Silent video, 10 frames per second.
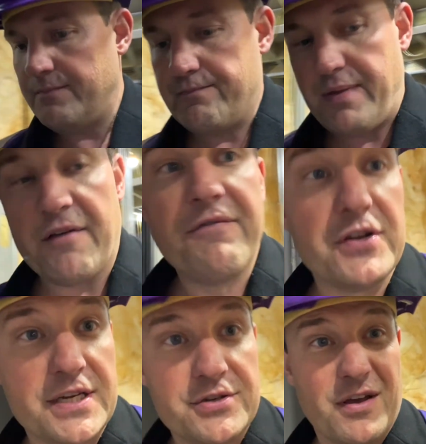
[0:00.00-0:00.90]
better
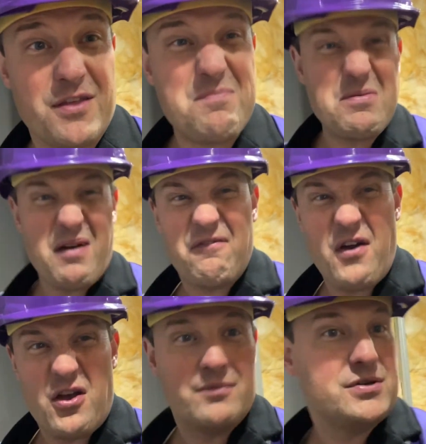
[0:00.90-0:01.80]
footage rather than me on my
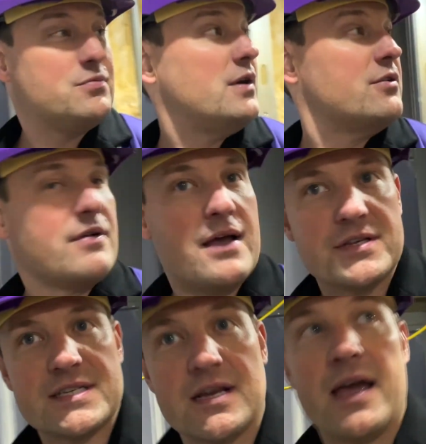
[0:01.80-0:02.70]
phone. I'm just wandering around the
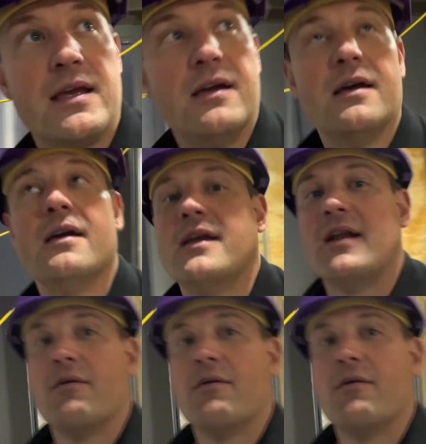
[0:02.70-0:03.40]
site, you know,